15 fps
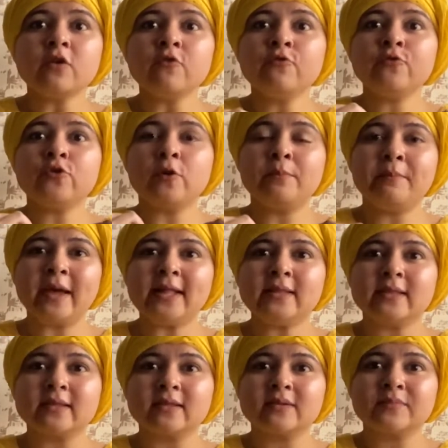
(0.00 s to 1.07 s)
from
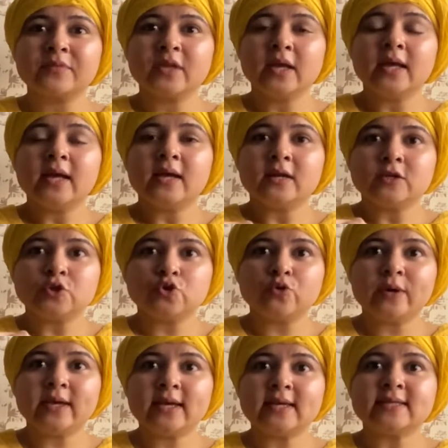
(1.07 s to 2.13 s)
men
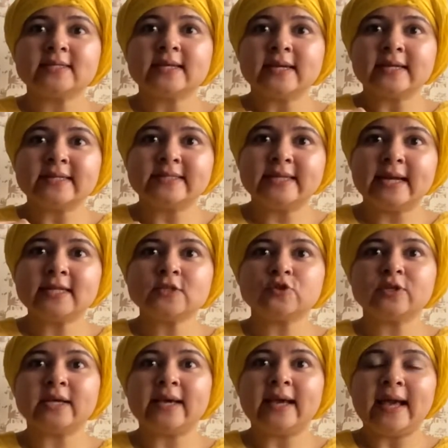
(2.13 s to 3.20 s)
doing his
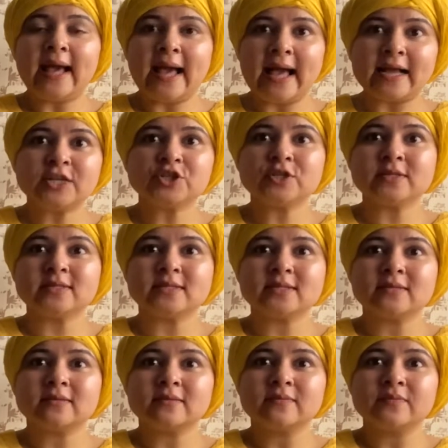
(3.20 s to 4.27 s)
day-to-day
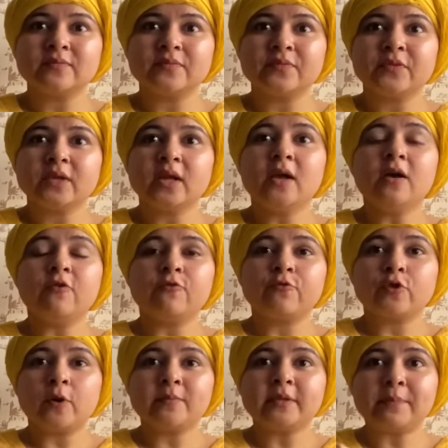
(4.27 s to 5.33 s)
actions,
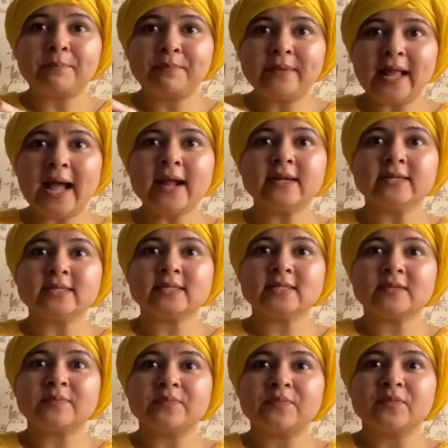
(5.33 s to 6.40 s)
from the plants